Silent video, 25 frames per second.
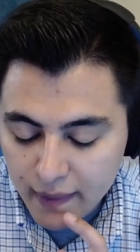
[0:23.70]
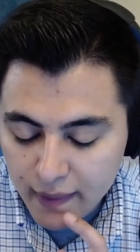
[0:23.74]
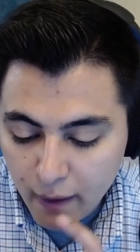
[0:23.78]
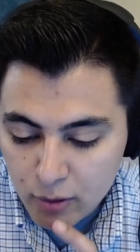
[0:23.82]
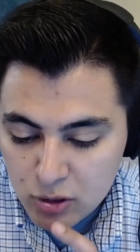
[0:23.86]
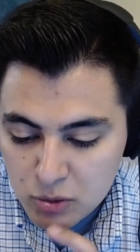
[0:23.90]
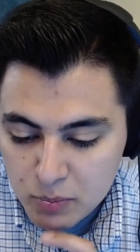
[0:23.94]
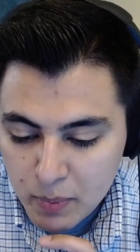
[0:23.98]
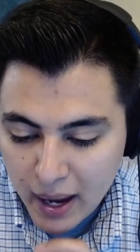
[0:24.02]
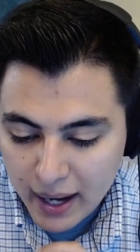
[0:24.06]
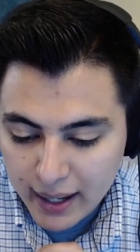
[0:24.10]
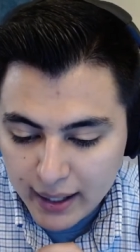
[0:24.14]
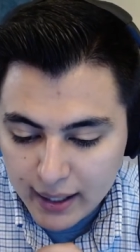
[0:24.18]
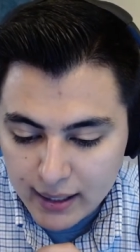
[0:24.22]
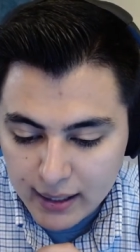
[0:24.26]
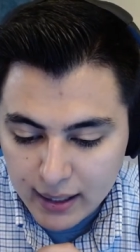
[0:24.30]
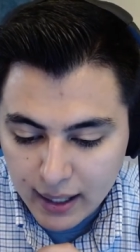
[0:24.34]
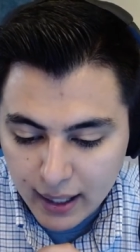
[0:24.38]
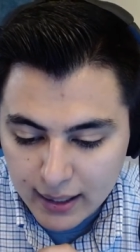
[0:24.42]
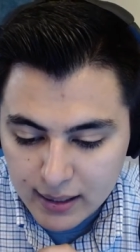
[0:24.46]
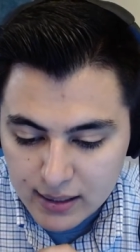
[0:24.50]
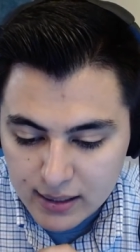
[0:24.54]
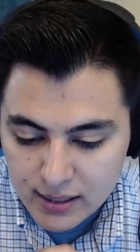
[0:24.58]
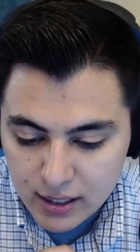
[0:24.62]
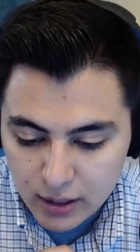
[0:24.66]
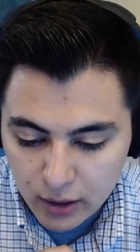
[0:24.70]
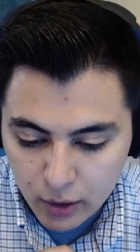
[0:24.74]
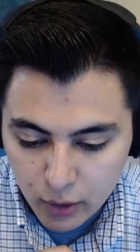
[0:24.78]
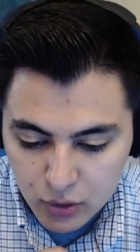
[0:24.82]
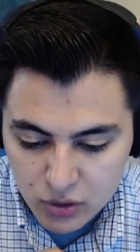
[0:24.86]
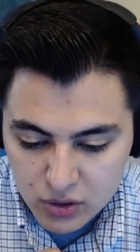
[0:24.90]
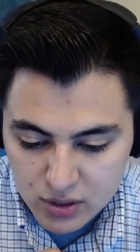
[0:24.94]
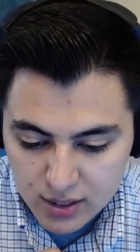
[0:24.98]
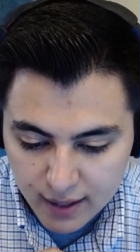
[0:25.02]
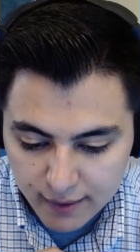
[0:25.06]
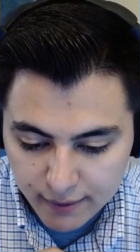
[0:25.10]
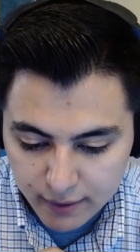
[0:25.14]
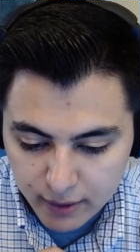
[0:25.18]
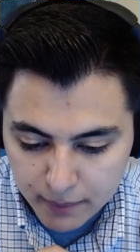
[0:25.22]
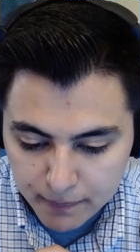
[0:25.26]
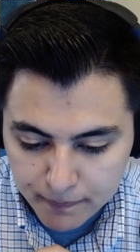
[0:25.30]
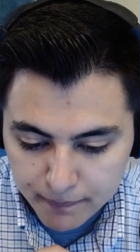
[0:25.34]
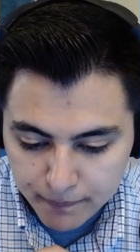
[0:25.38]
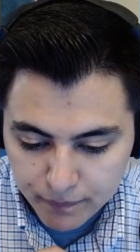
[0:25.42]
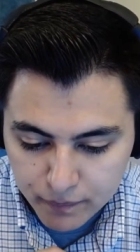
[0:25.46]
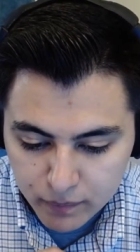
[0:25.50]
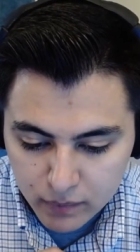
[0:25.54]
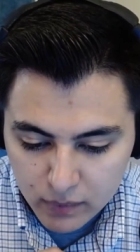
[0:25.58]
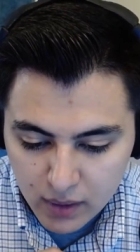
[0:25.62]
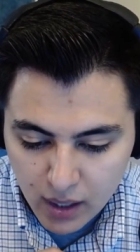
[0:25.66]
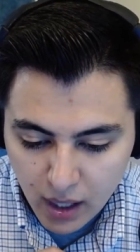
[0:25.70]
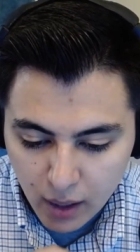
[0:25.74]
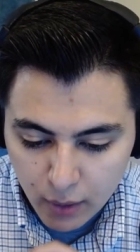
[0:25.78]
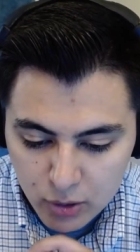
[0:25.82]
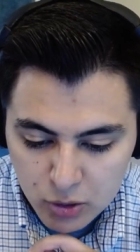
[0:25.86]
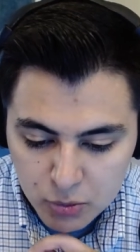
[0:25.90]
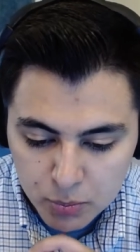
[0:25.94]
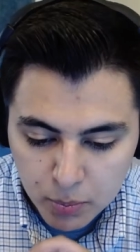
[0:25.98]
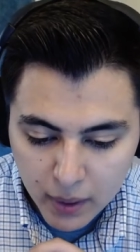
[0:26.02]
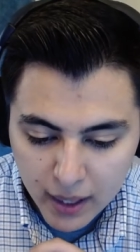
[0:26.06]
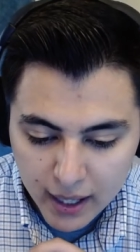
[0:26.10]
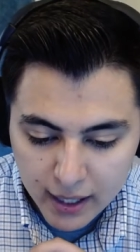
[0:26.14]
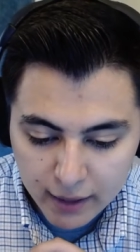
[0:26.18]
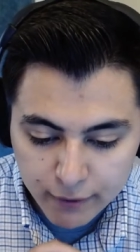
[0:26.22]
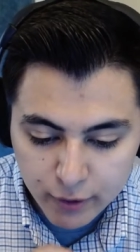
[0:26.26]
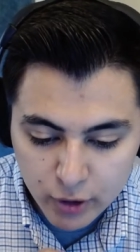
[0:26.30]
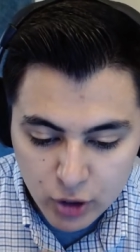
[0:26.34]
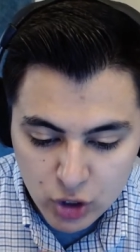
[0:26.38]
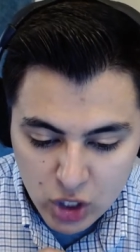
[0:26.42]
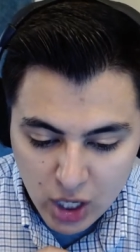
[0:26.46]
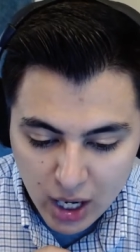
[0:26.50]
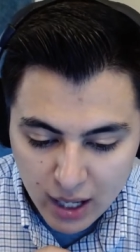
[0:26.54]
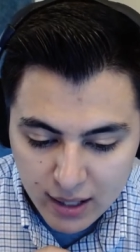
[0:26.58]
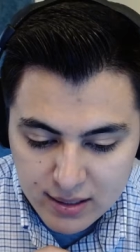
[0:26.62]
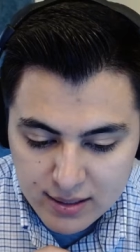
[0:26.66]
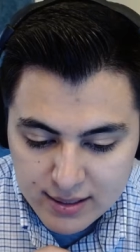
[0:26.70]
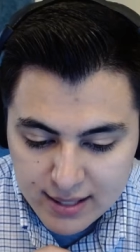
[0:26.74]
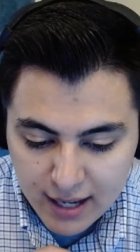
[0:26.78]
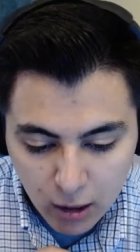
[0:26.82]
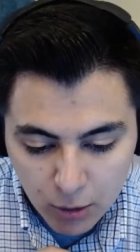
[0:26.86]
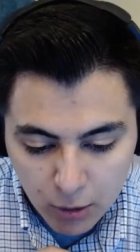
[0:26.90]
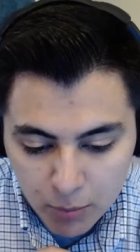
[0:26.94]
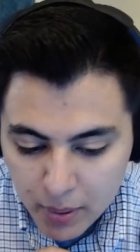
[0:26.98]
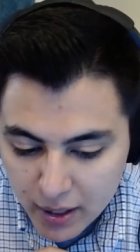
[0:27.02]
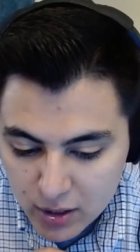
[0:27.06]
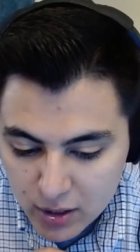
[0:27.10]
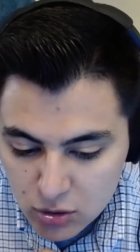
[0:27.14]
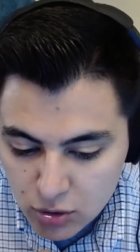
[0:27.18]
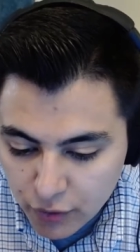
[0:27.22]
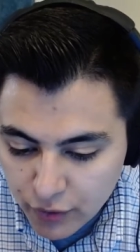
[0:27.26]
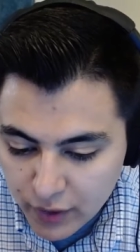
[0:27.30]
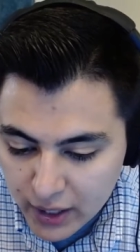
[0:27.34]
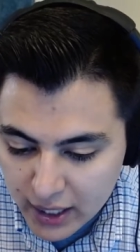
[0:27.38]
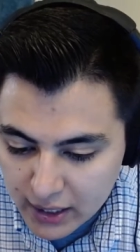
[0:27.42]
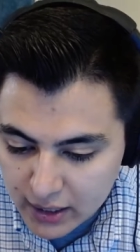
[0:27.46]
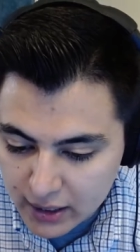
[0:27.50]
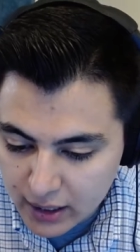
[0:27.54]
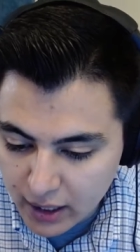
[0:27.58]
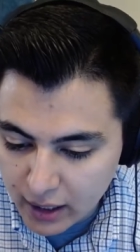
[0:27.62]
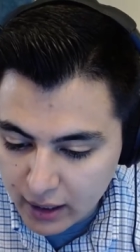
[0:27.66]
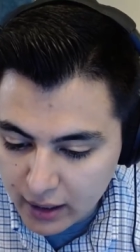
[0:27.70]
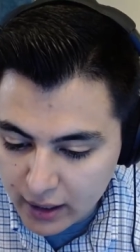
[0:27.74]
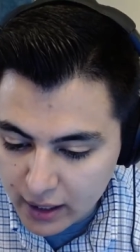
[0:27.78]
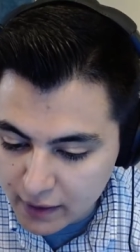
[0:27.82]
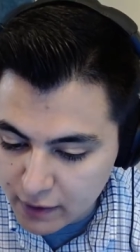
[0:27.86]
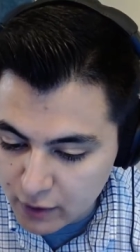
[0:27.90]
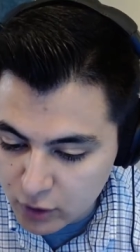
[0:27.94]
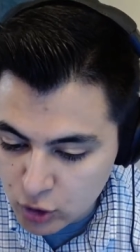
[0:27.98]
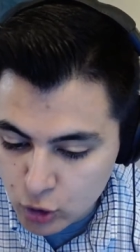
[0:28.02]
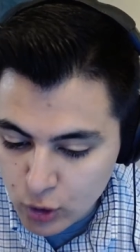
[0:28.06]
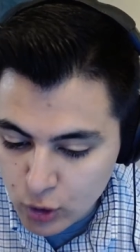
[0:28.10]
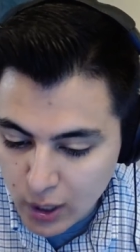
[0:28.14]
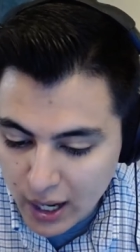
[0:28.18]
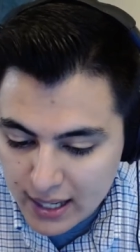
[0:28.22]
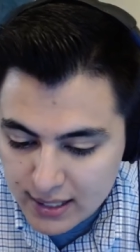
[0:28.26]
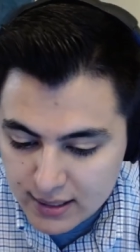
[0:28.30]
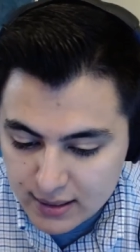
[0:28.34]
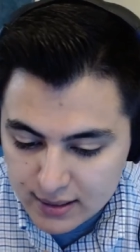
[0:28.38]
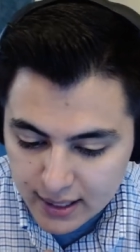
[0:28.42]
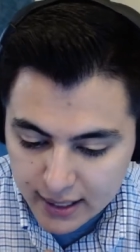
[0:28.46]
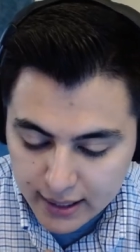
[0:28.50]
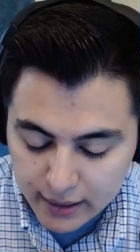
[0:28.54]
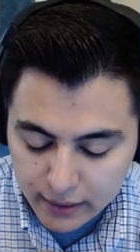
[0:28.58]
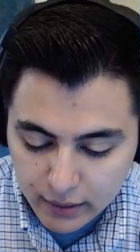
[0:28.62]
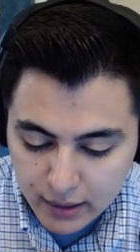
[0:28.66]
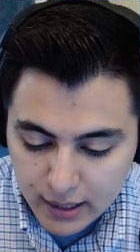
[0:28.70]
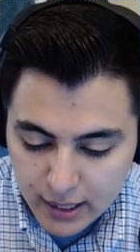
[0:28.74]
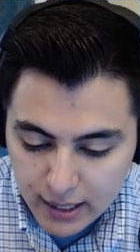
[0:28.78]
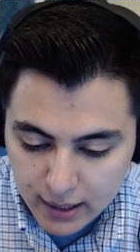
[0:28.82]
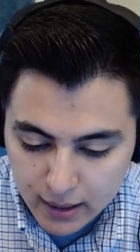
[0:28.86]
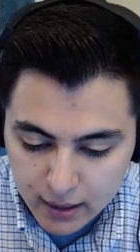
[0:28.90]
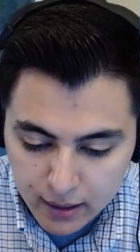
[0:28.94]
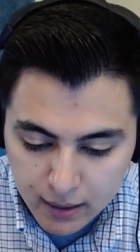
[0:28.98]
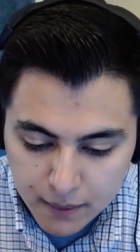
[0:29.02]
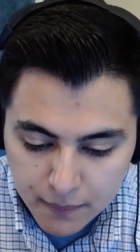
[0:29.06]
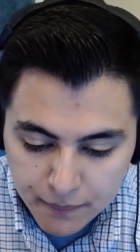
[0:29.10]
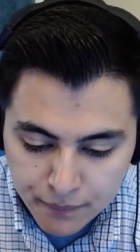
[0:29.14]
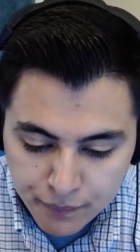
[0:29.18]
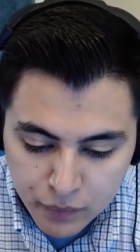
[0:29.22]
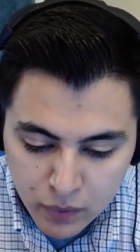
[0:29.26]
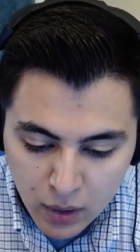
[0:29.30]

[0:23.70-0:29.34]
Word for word: That was back in 1907. I was playing for Johnstown, Pennsylvania in the Tri State League.